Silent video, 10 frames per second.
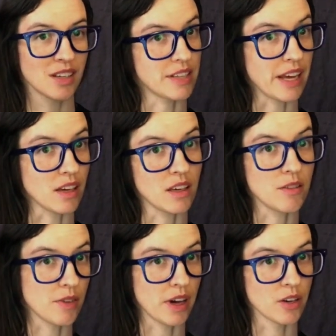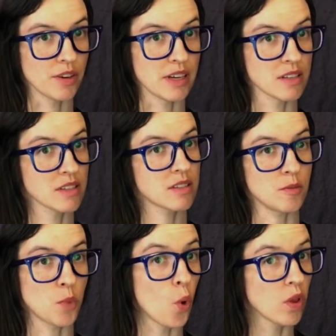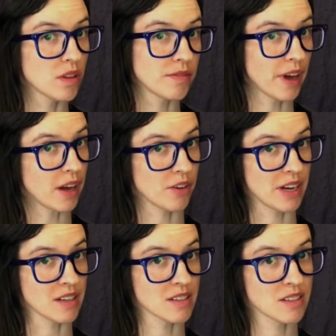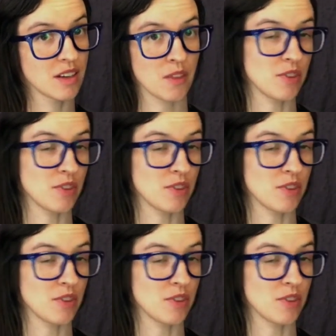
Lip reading: dengue virus, Ebola virus,